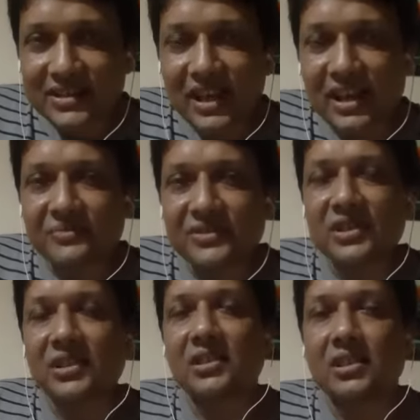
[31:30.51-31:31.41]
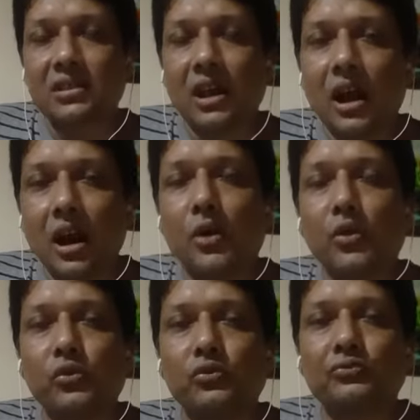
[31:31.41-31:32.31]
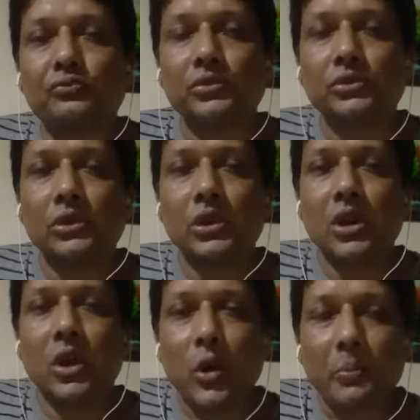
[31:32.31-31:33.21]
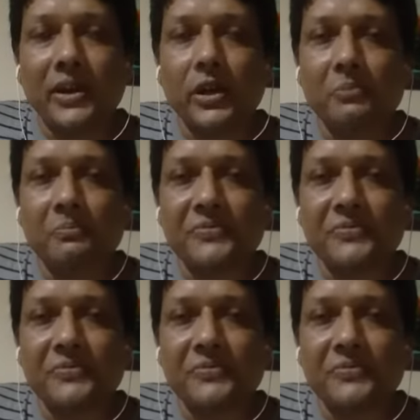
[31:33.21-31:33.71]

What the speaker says: I have seen how open top